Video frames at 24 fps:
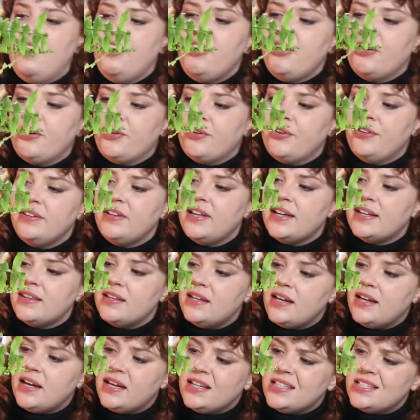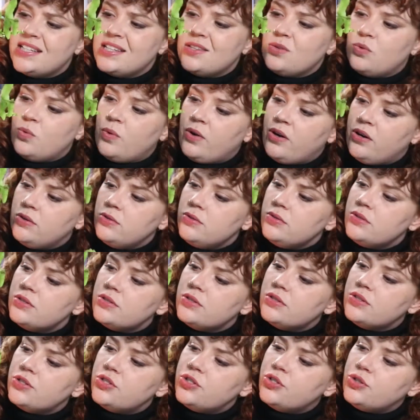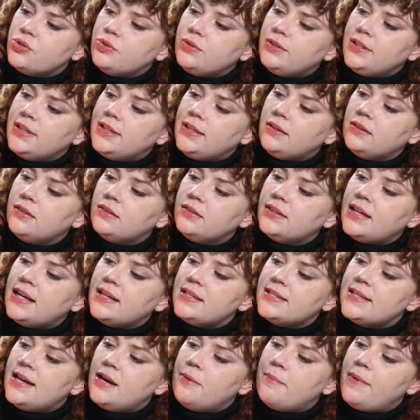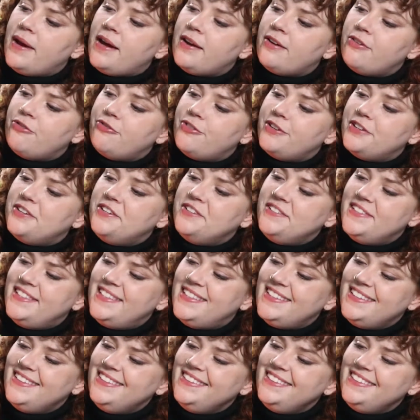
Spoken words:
don't know, like the end of the world. Surely that's how bad it feels.